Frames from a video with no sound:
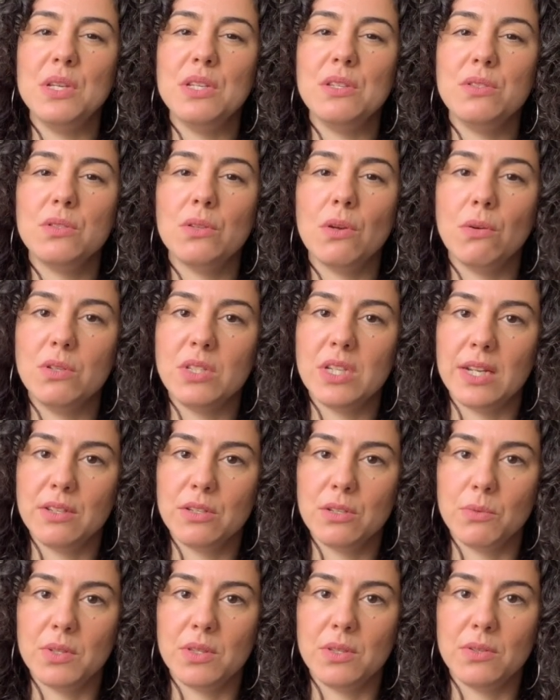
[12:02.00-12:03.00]
be so
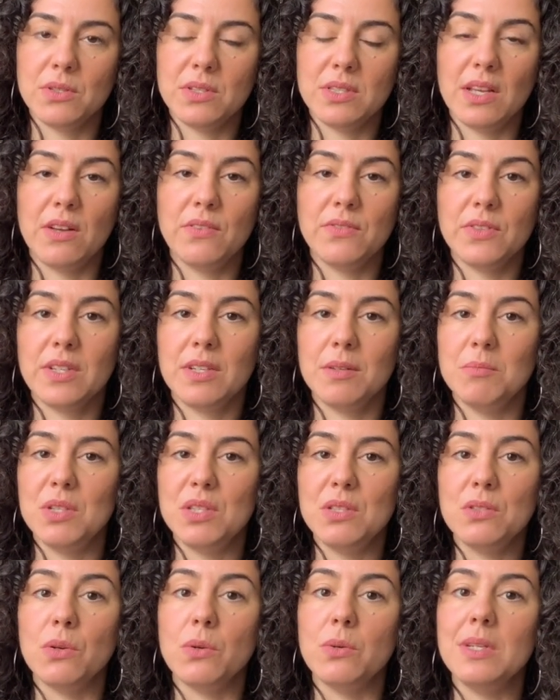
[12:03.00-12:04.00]
gentle with yourself. It can be
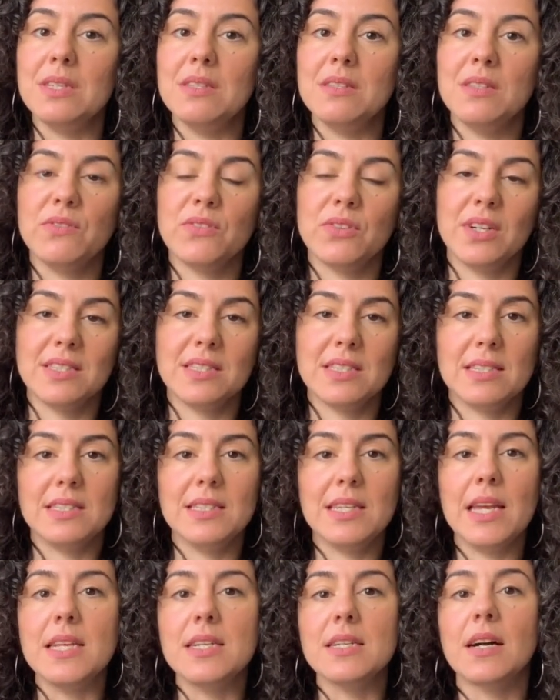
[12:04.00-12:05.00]
so easy for us to
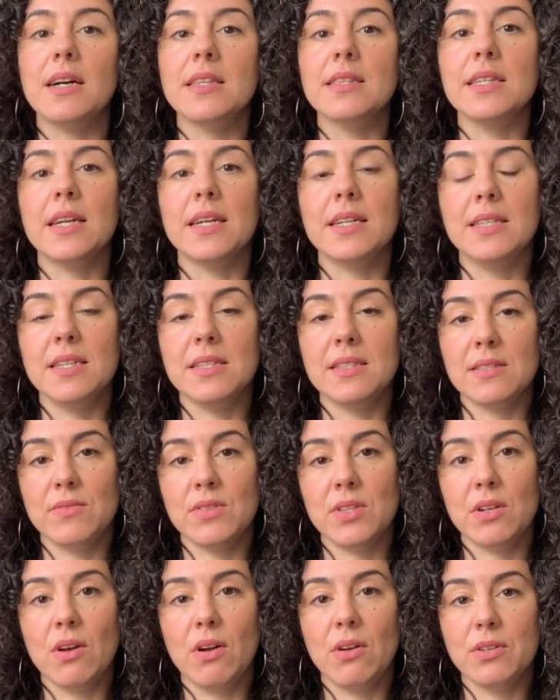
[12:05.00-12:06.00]
take on the ideas of
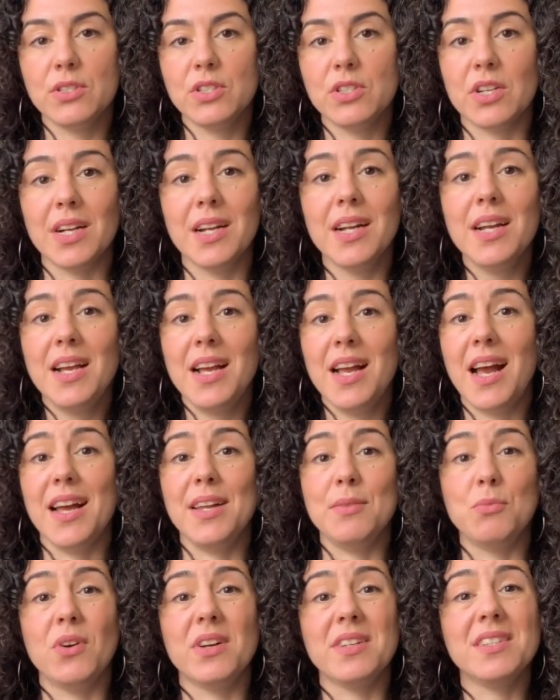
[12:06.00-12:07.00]
the culture
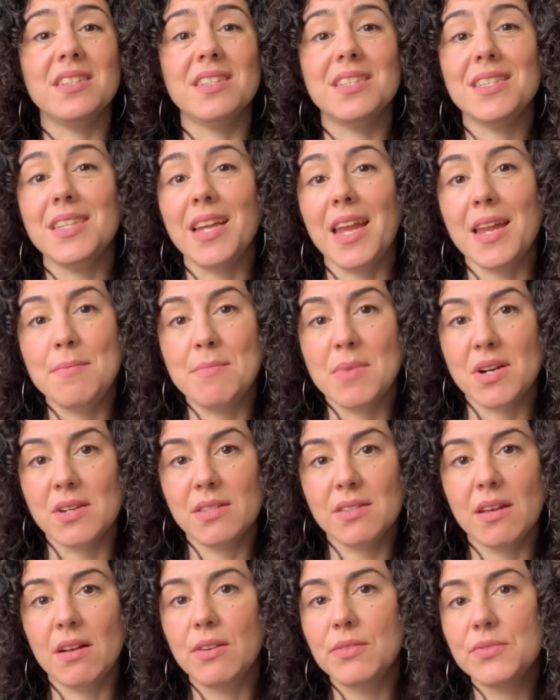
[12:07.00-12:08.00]
and want to shame
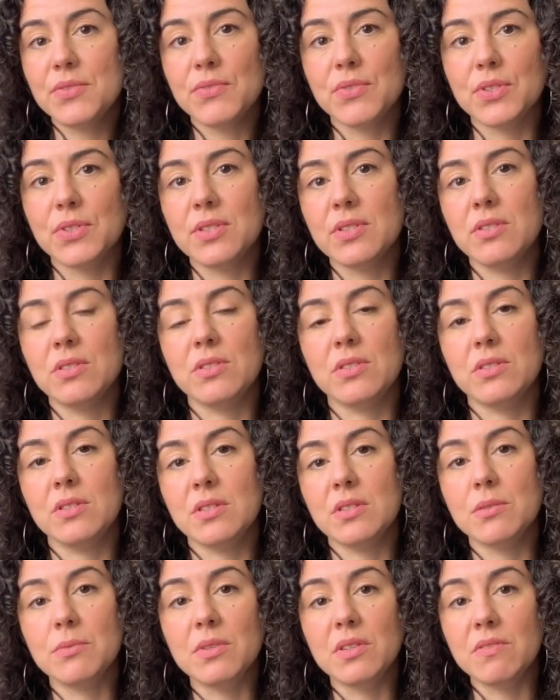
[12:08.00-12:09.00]
ourselves for
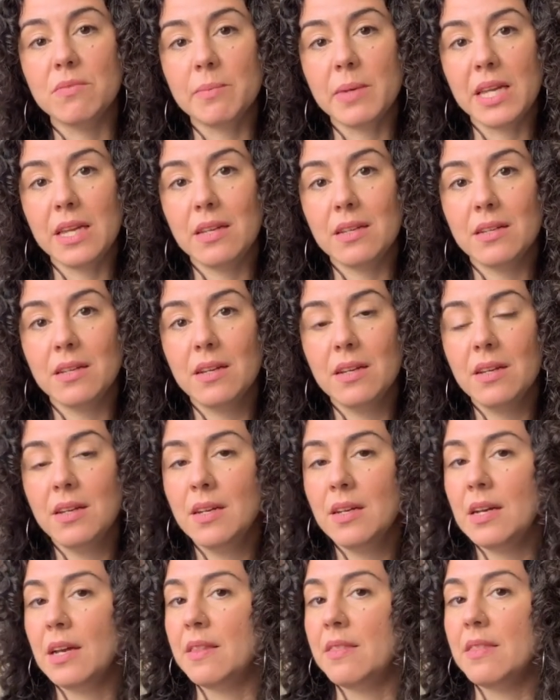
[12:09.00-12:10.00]
decisions that we've made.
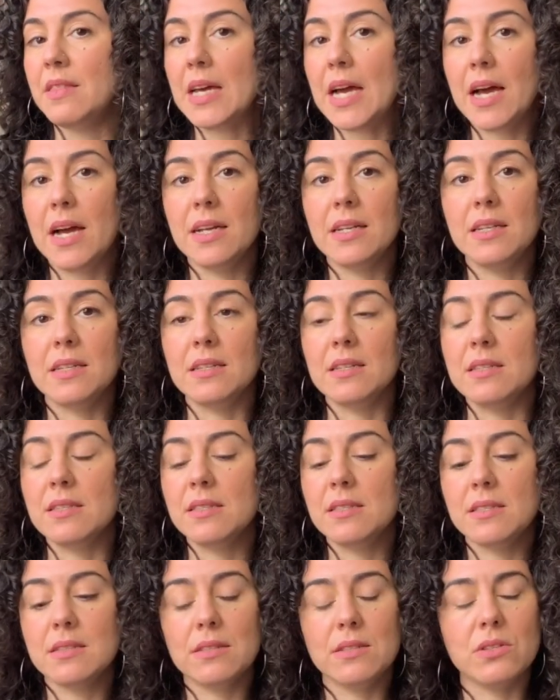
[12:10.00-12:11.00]
And that
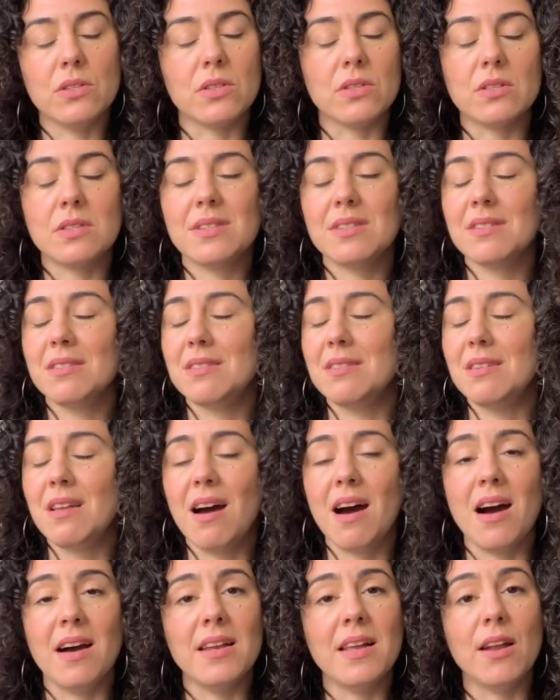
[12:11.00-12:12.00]
is just
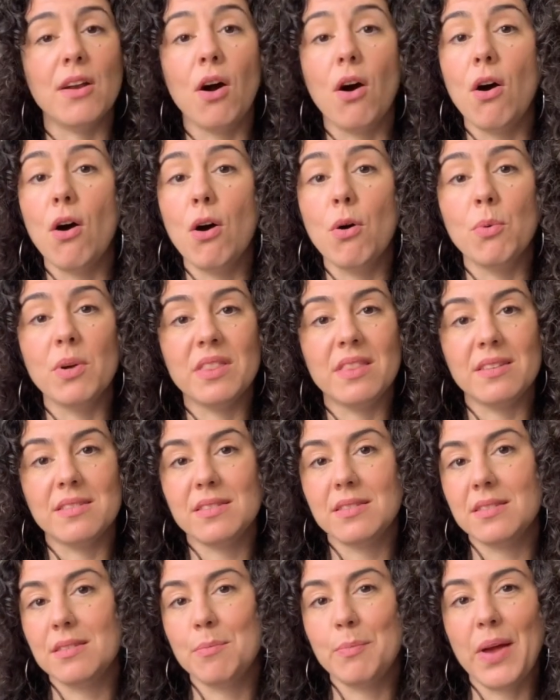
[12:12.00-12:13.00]
not at all what
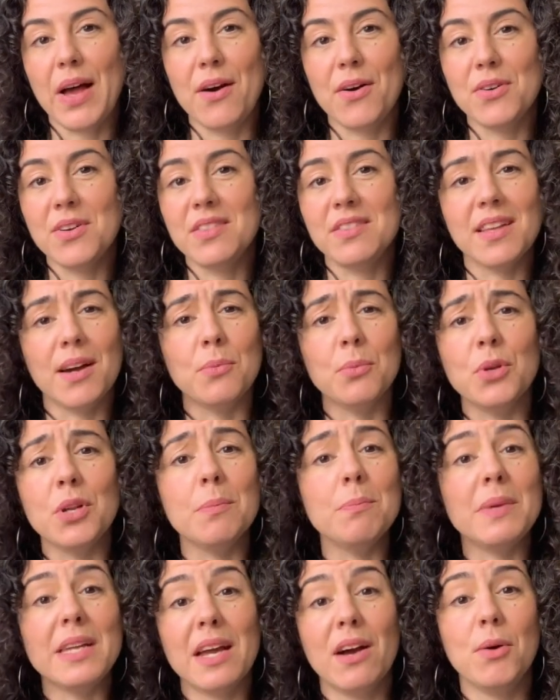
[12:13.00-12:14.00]
this is about, and that
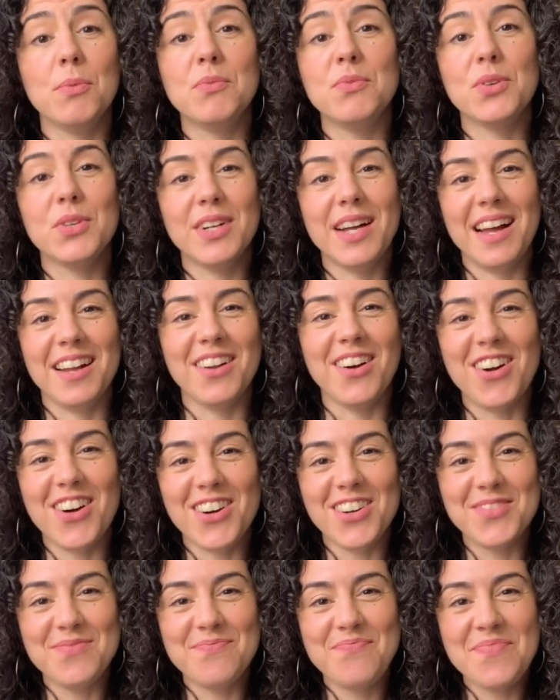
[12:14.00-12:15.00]
wouldn't be helpful at
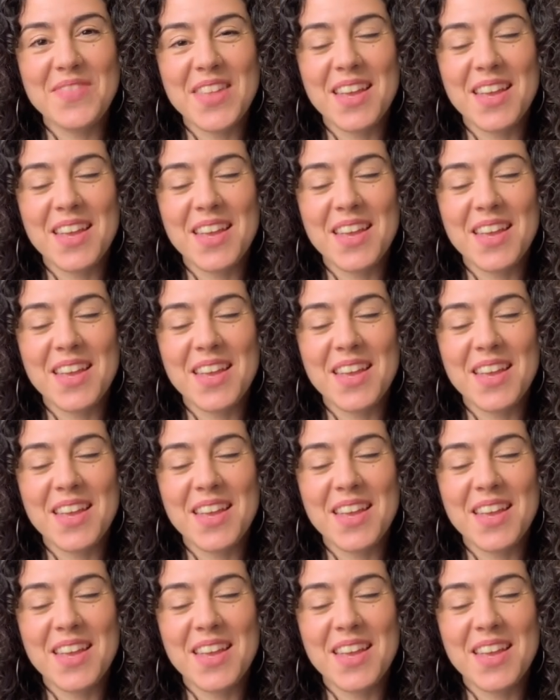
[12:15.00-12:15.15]
all.